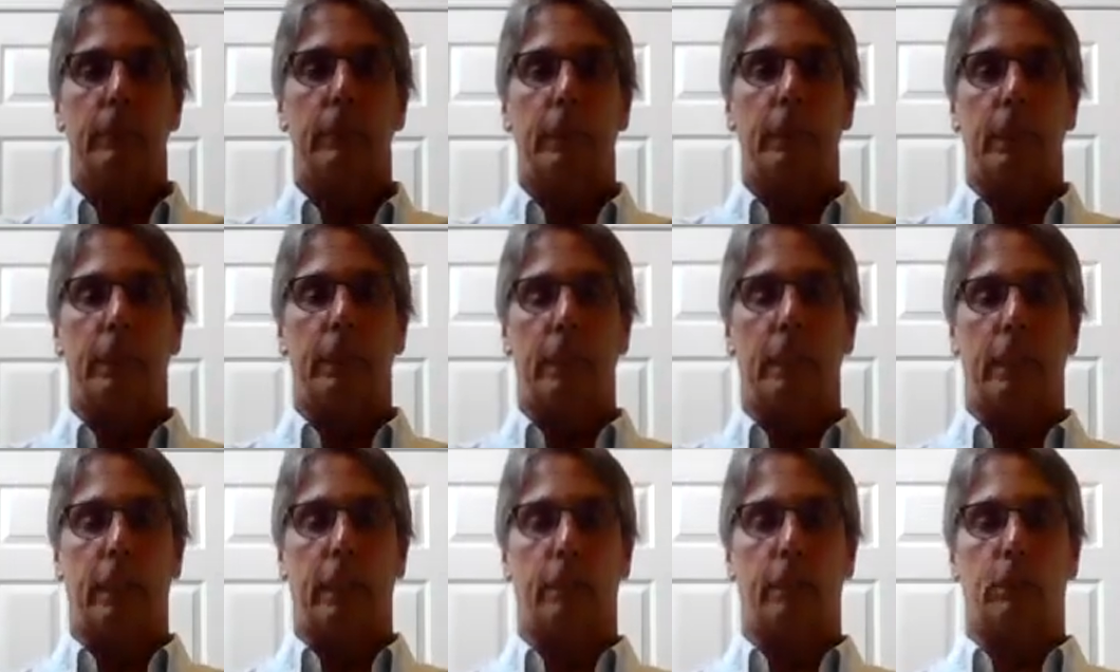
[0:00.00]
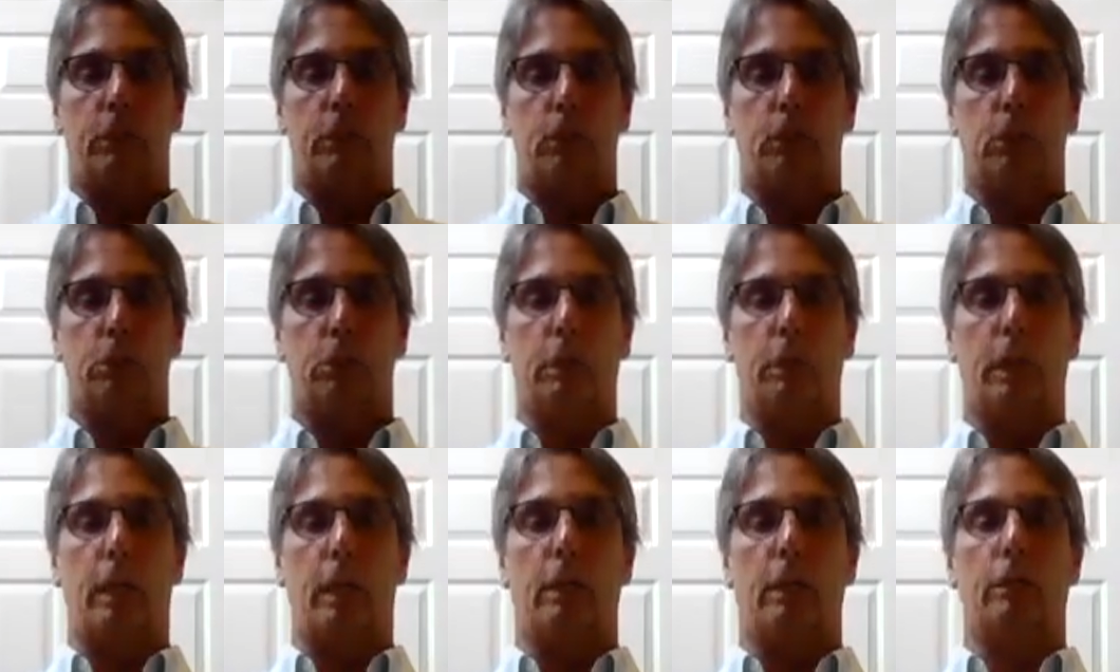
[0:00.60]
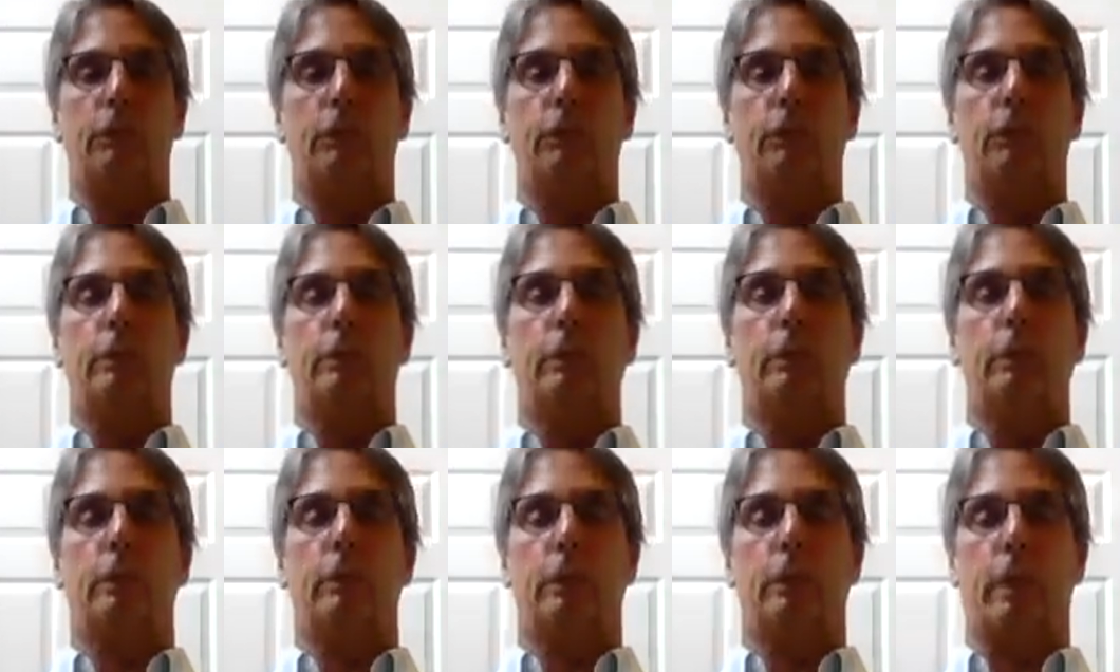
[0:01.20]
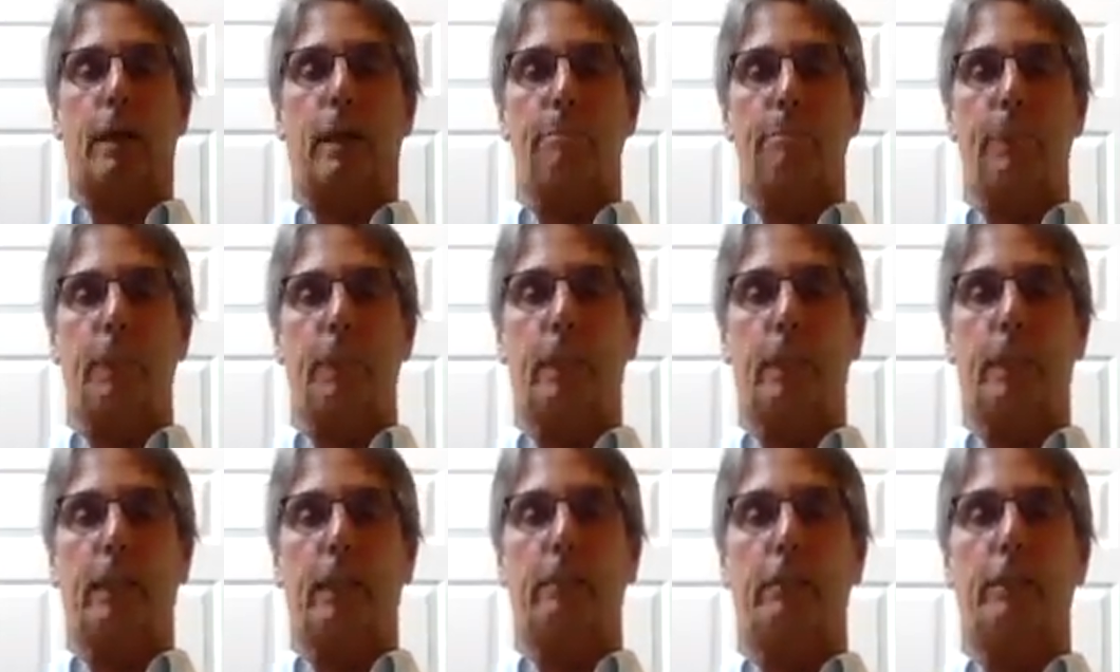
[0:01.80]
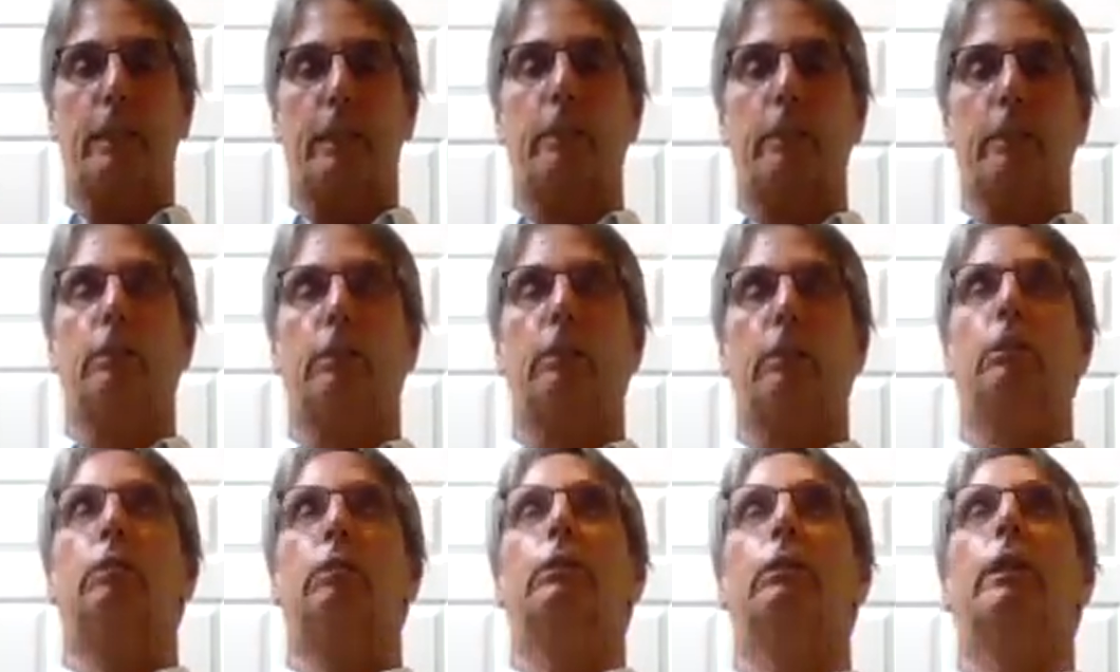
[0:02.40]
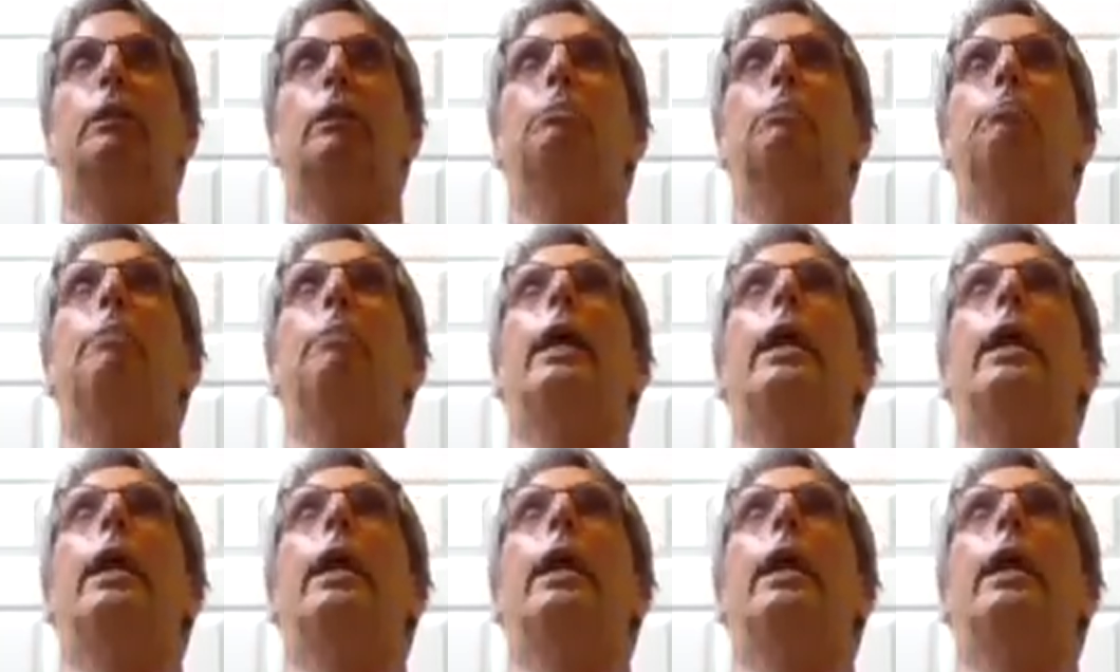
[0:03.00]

And you get to 12, stop inhaling, stretch